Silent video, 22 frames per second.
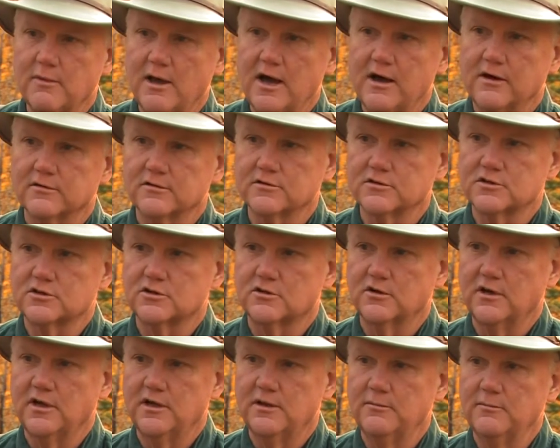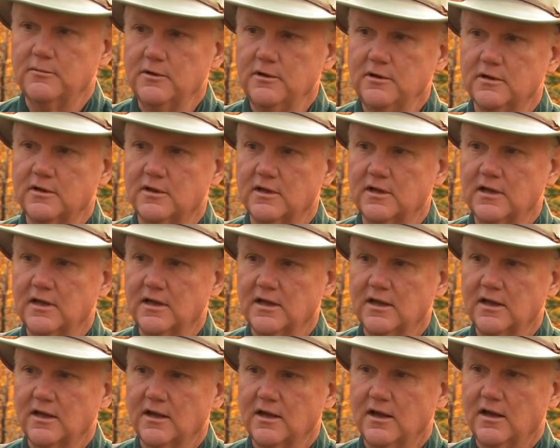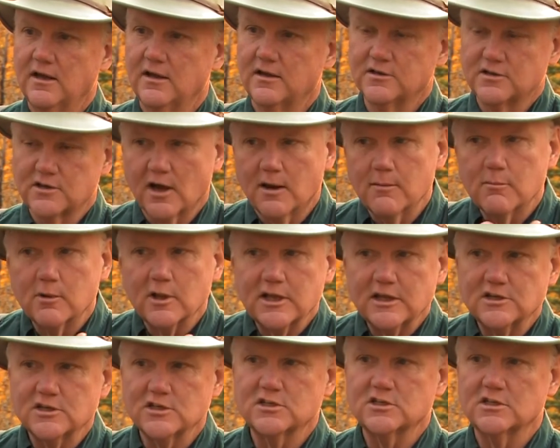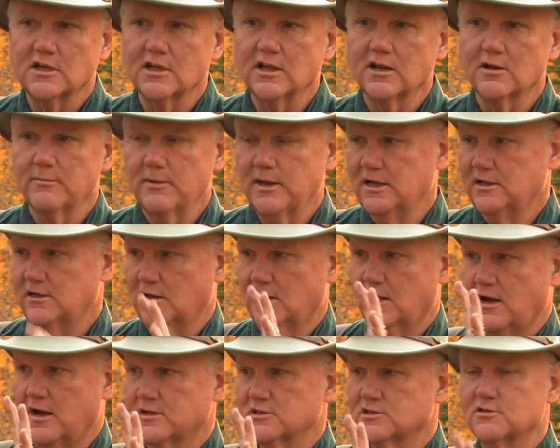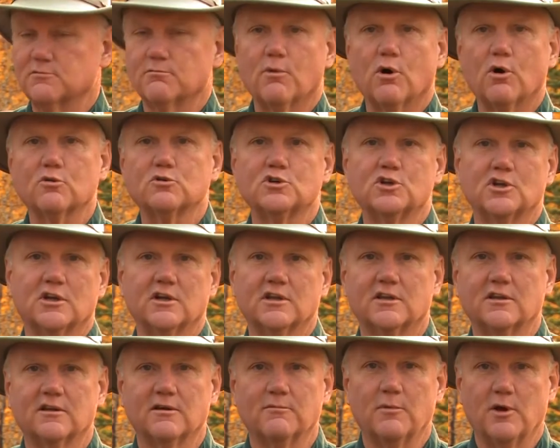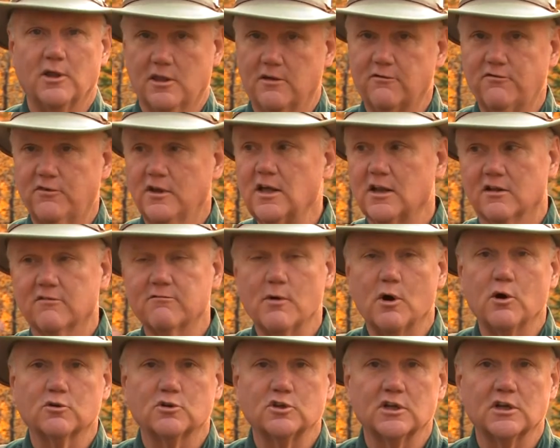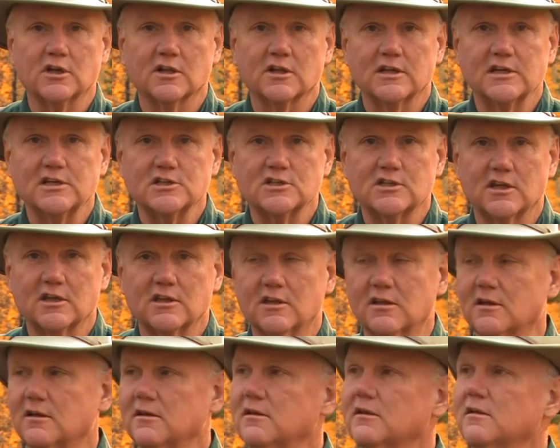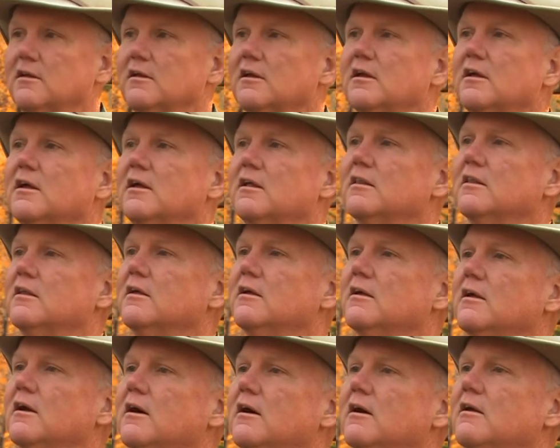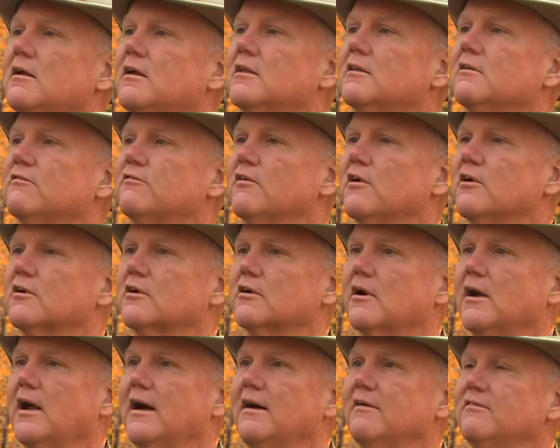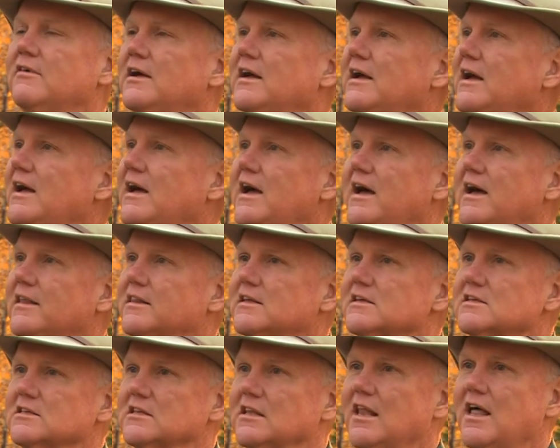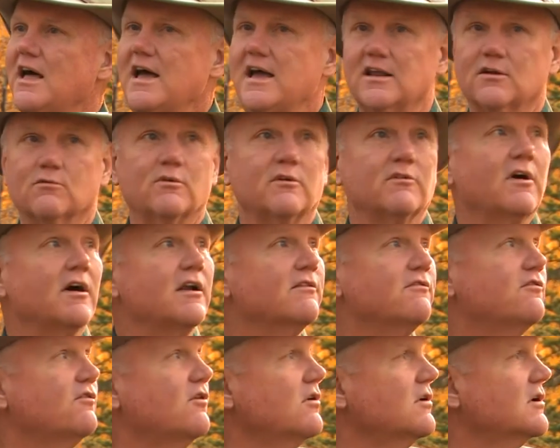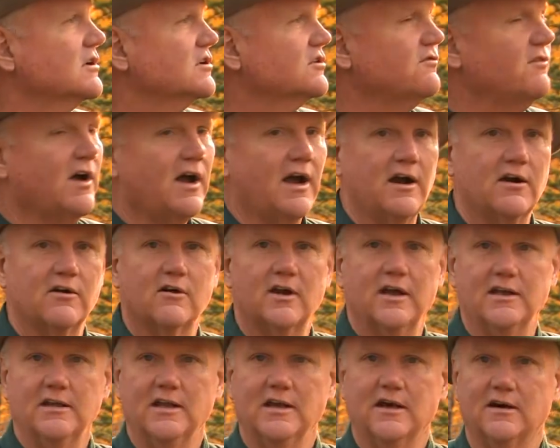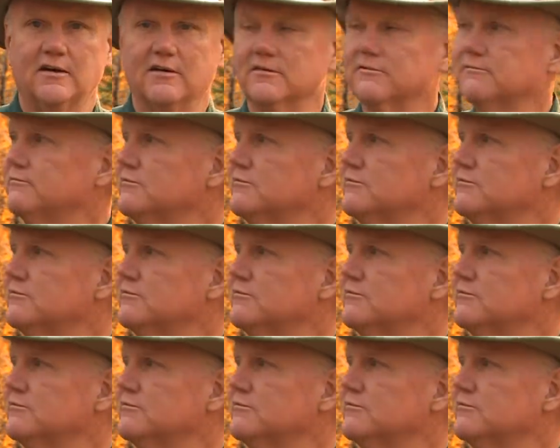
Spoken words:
mountain stream, tumbling just a little bit to cause some motion and the feel of motion, at least in the photograph. And this light, we've got a forest fire right now